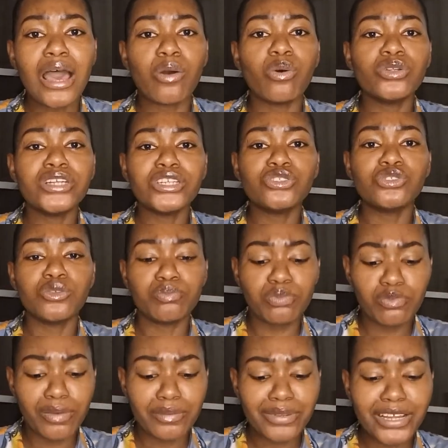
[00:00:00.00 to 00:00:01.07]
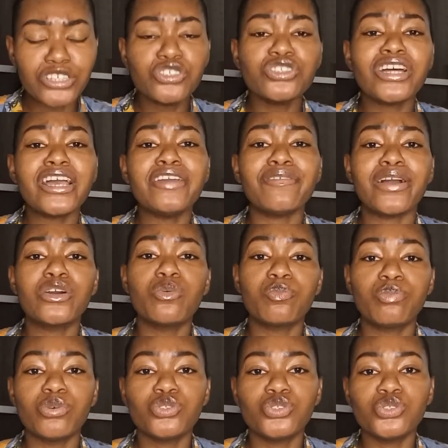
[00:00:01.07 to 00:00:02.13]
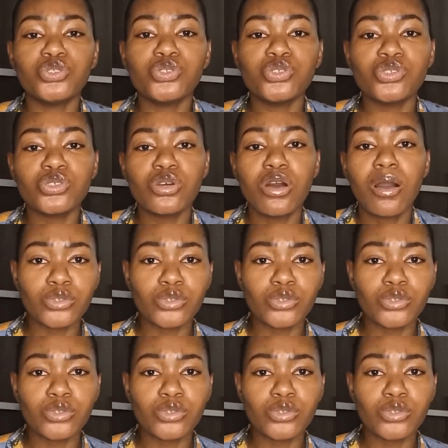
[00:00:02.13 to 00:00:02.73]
I wanted to improve I knew that if I could produce